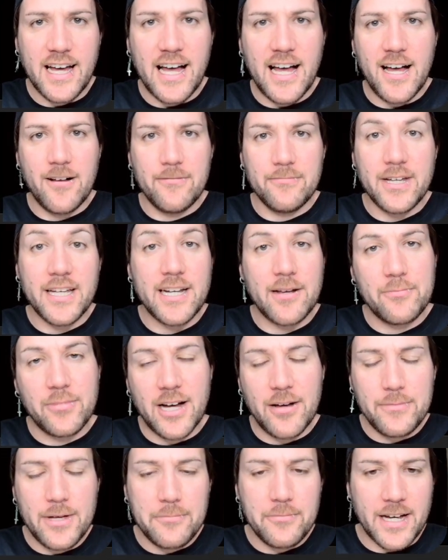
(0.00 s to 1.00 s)
Um, an
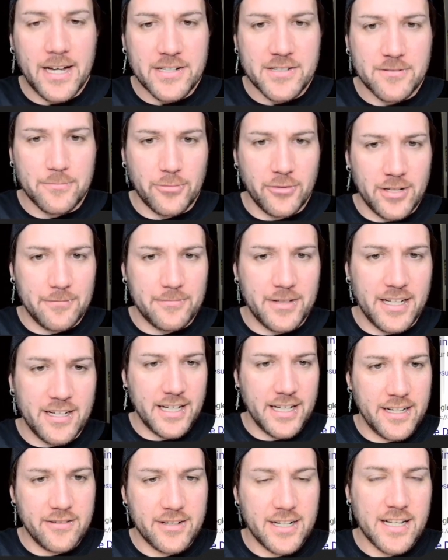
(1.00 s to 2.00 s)
Empire member actually brought up idea,